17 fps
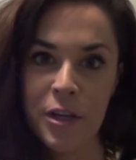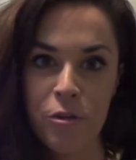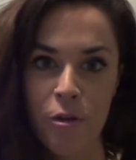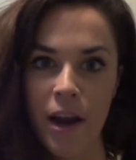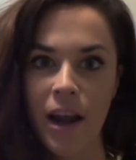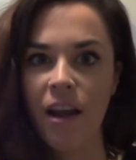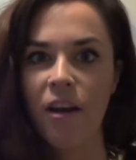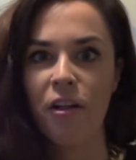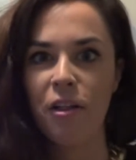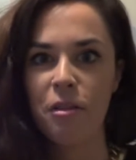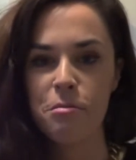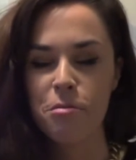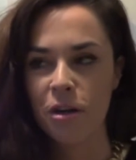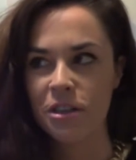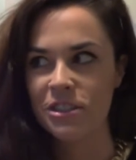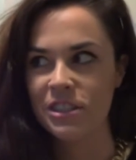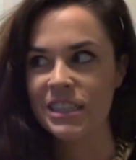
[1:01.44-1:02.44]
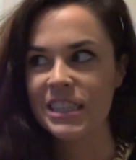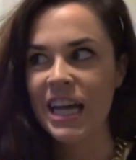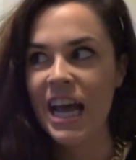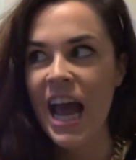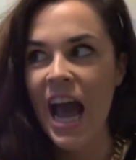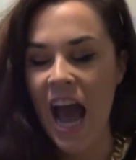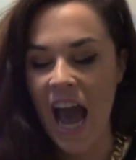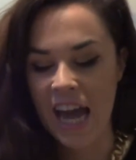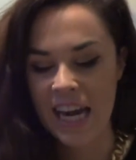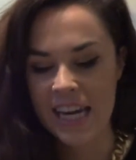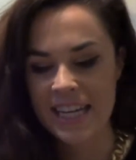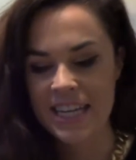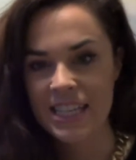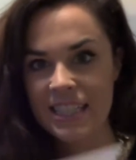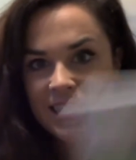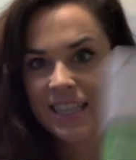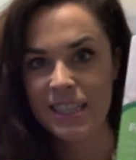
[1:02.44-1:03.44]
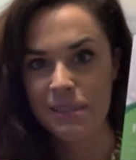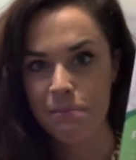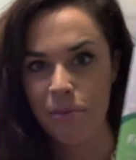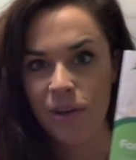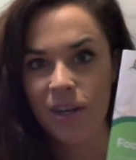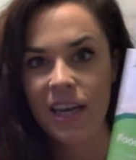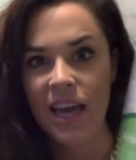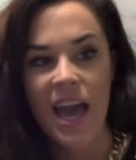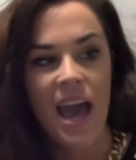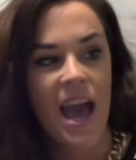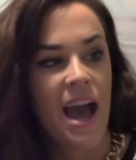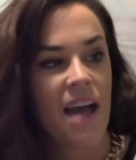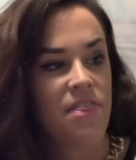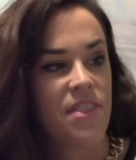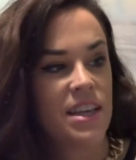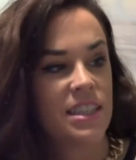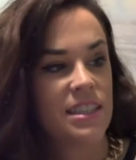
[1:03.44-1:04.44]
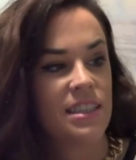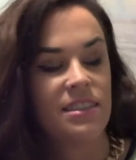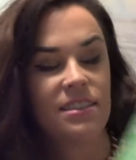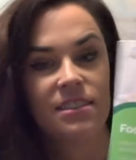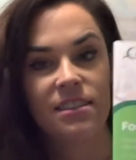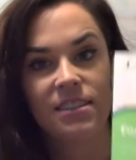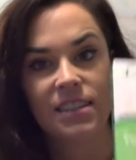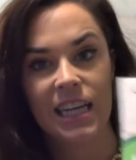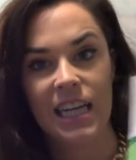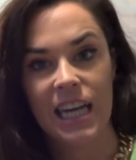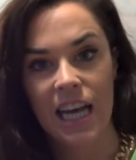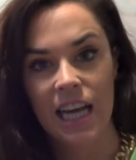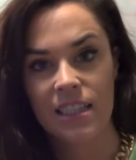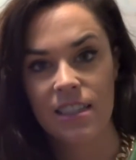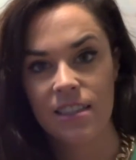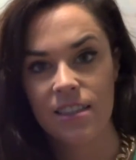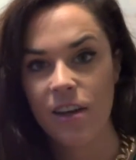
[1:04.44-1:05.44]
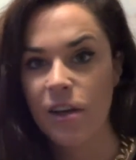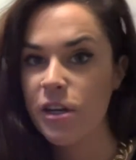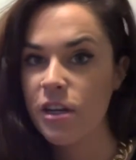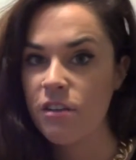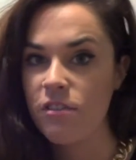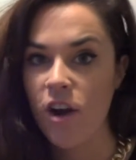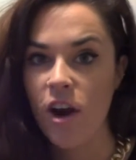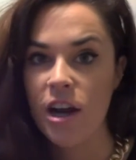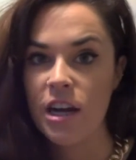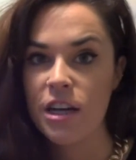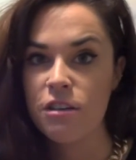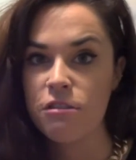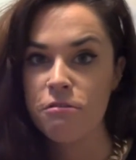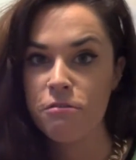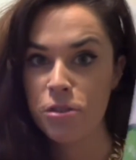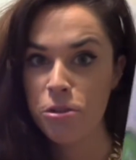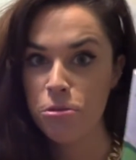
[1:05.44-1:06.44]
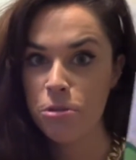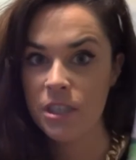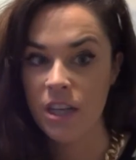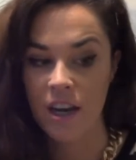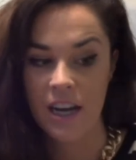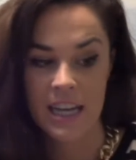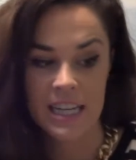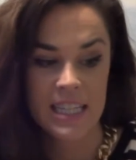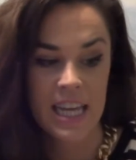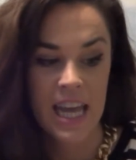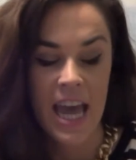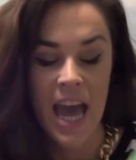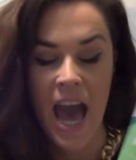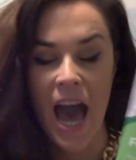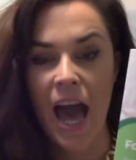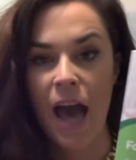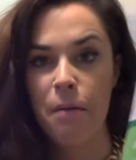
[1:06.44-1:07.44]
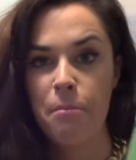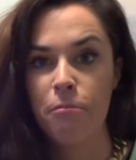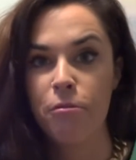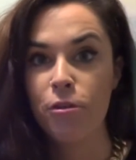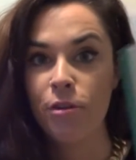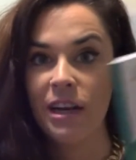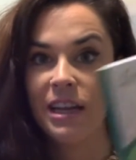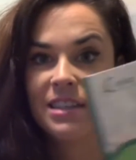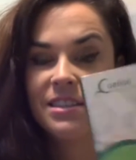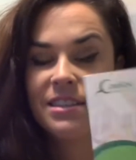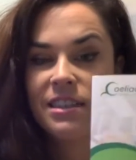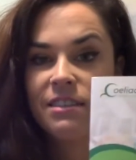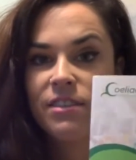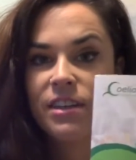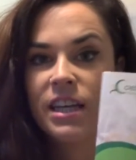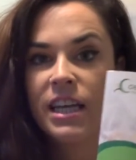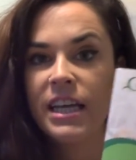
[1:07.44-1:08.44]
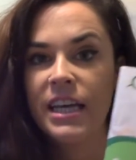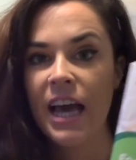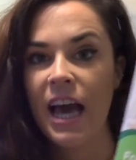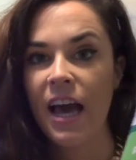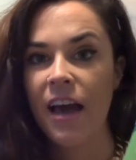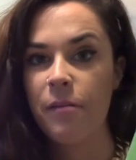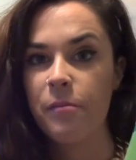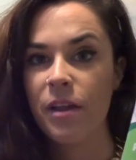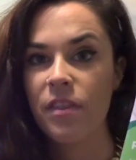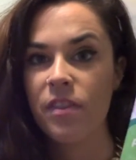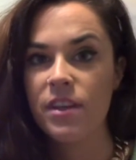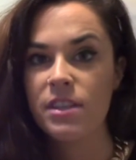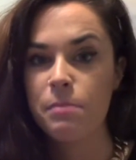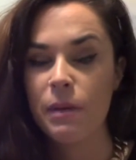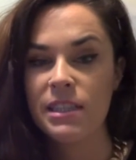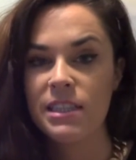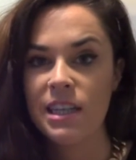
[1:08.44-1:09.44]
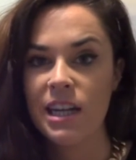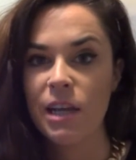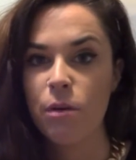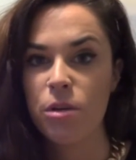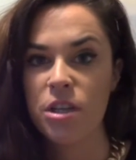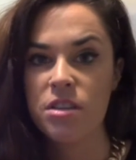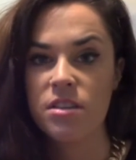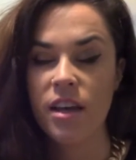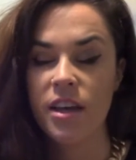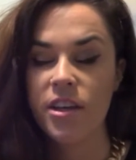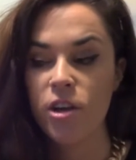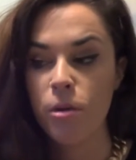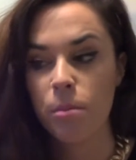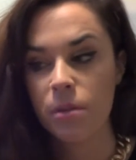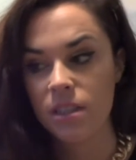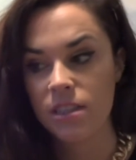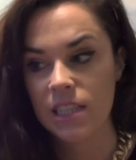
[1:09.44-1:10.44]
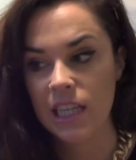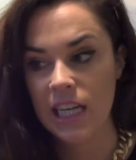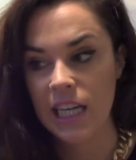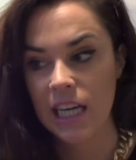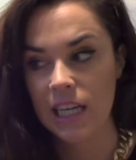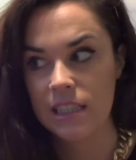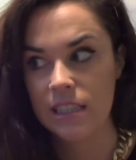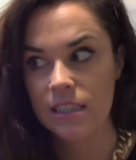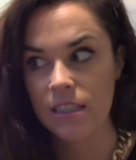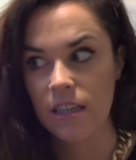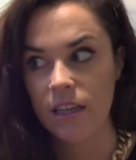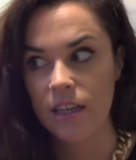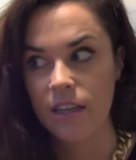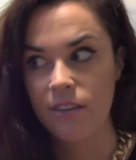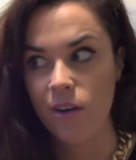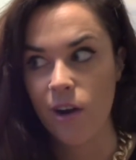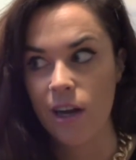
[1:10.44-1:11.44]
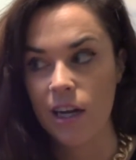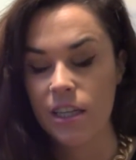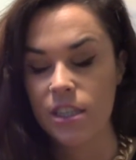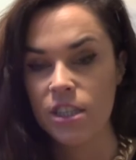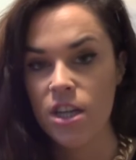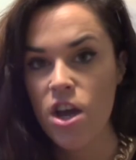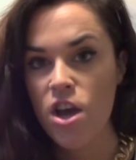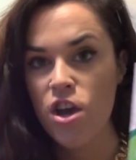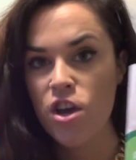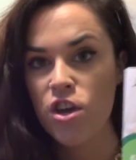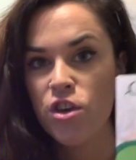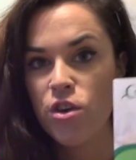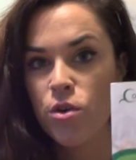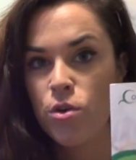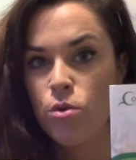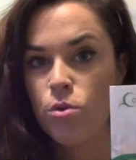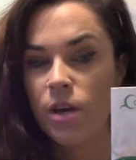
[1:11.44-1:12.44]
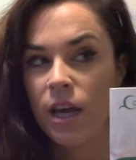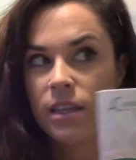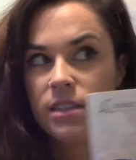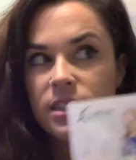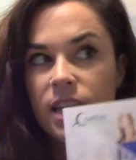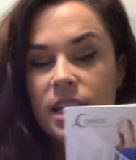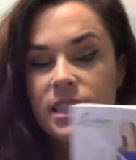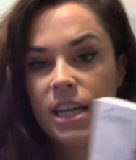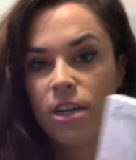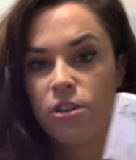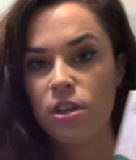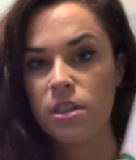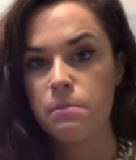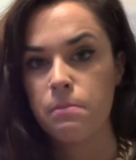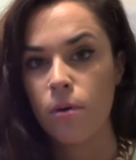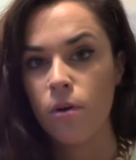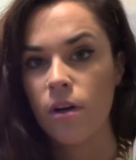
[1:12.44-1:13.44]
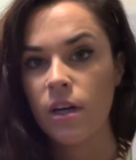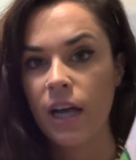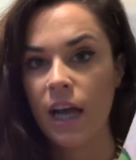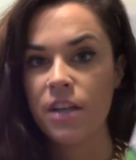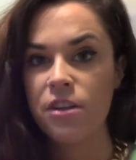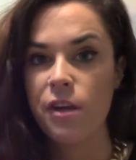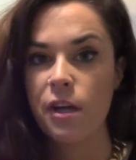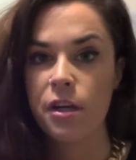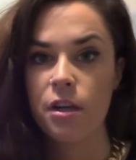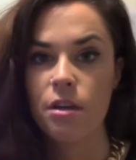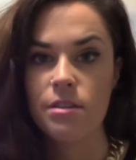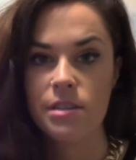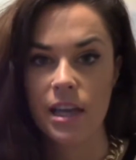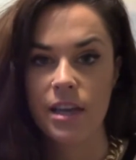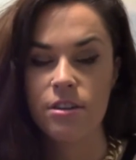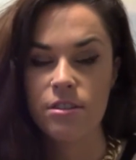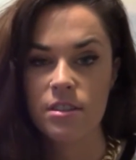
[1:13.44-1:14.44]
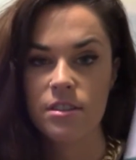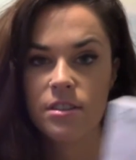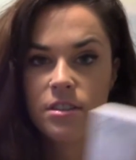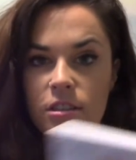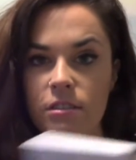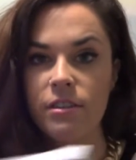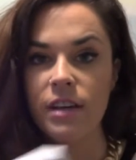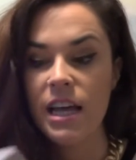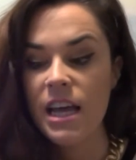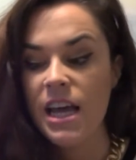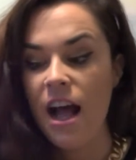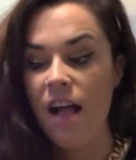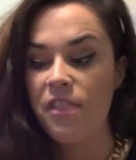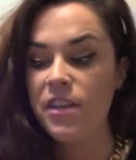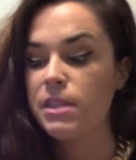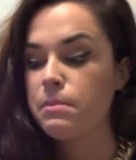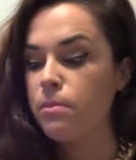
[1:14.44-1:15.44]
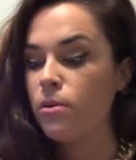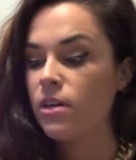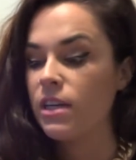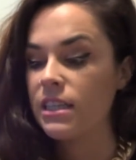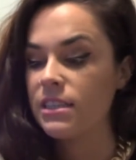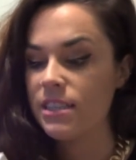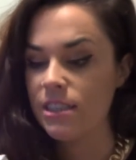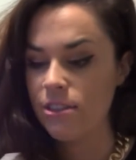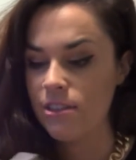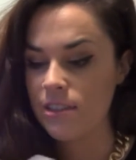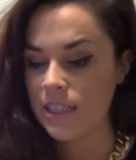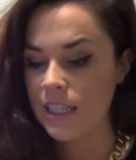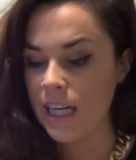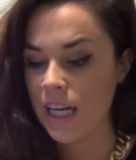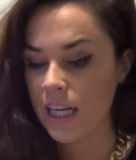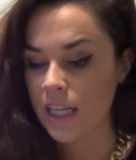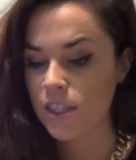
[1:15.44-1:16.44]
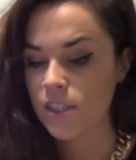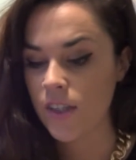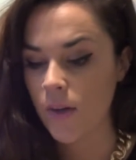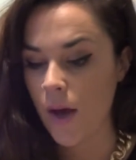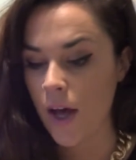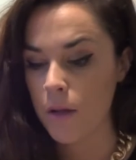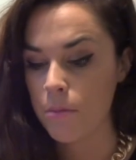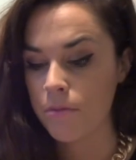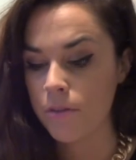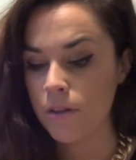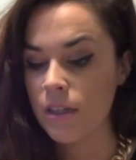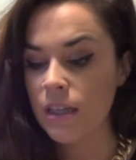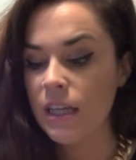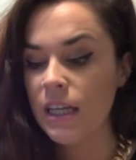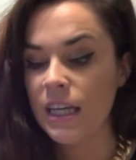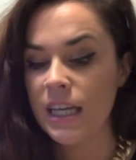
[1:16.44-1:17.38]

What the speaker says: grail product, and it's this book, and this is the Celiac Society of Ireland food guide, food list even, and this basically, when you sign up with the Celiac Society of Ireland, you get sent out this book and you get newsletters and stuff, and this book is seriously like so helpful.